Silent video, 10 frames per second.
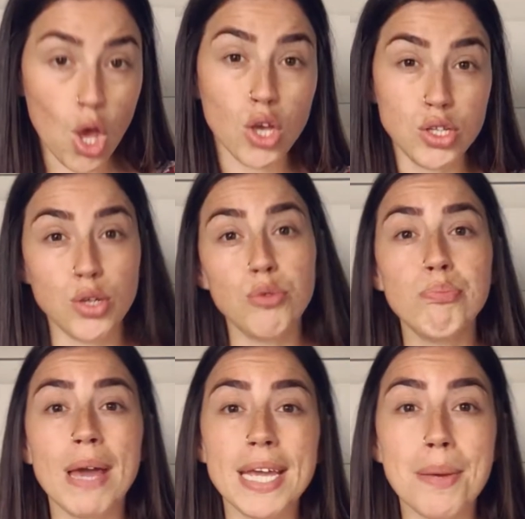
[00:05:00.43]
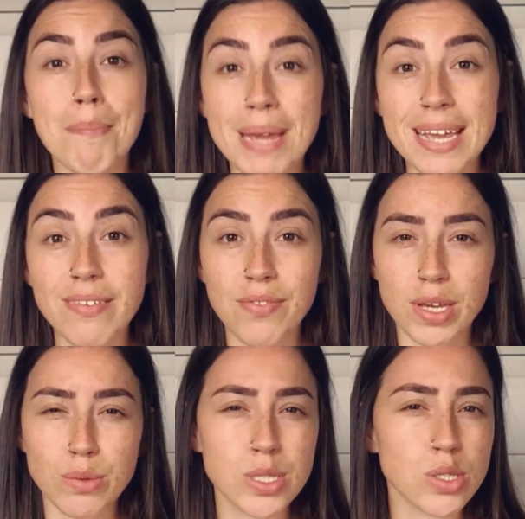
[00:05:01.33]
You make me
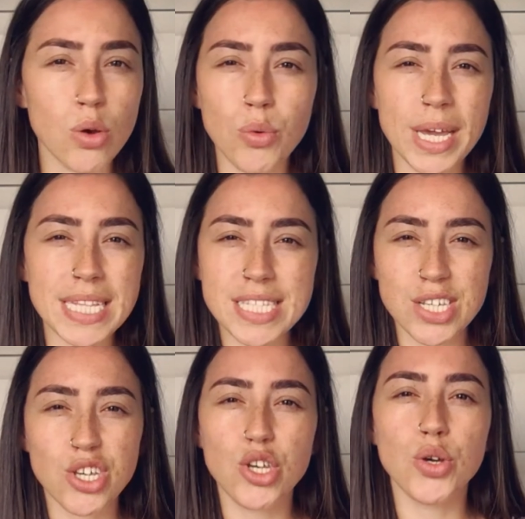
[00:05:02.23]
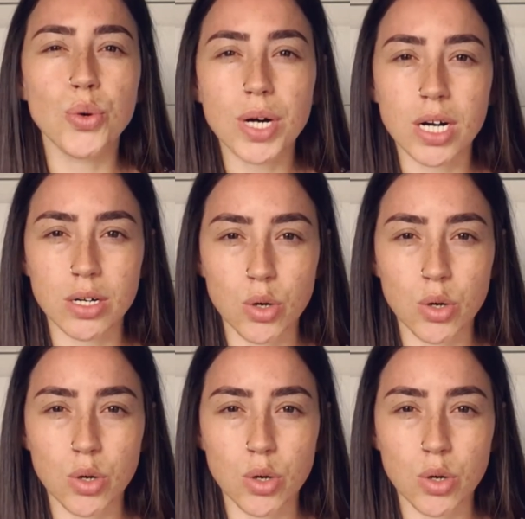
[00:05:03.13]
feel so insecure